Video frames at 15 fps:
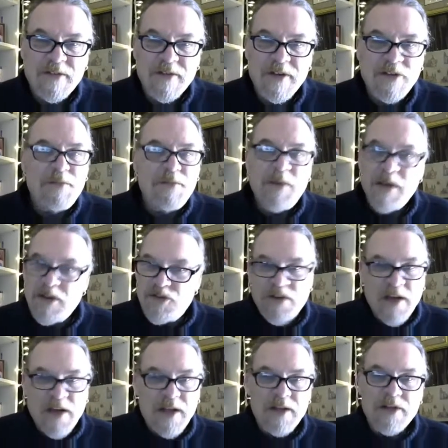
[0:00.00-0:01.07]
is being
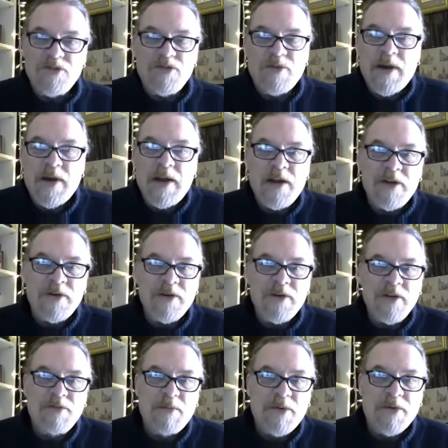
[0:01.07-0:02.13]
challenged right here in
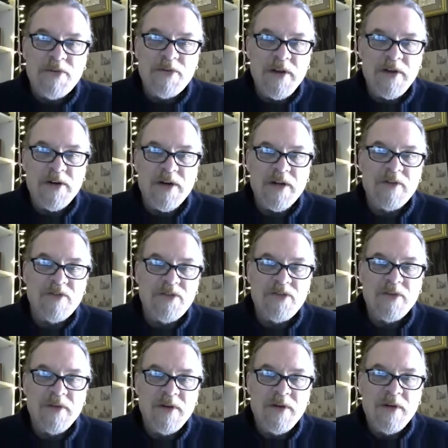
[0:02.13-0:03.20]
these birth narratives.